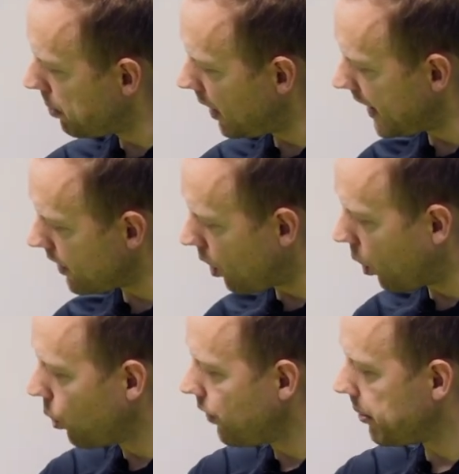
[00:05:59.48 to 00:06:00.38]
play it
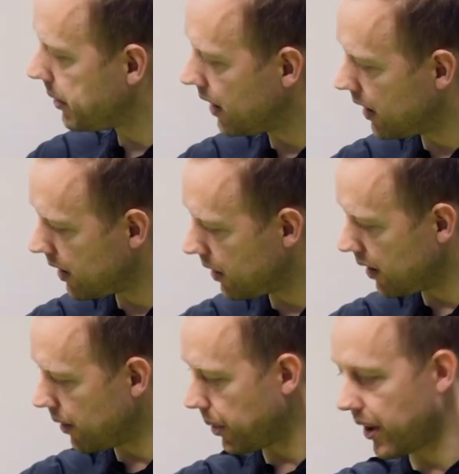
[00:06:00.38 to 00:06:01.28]
over me
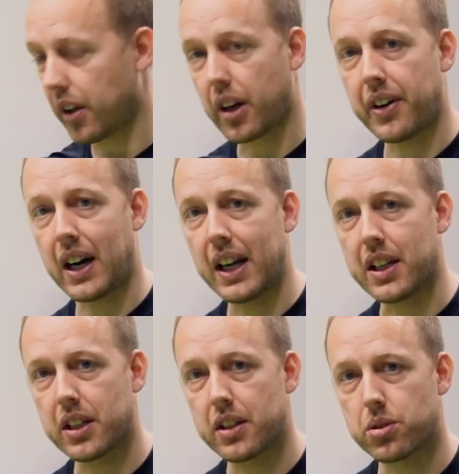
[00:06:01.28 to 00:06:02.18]
with a lot of
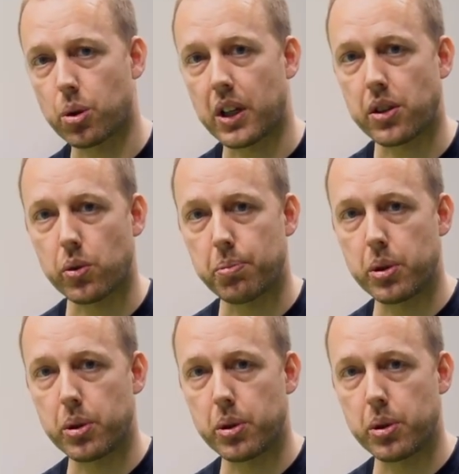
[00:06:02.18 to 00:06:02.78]
height so I don't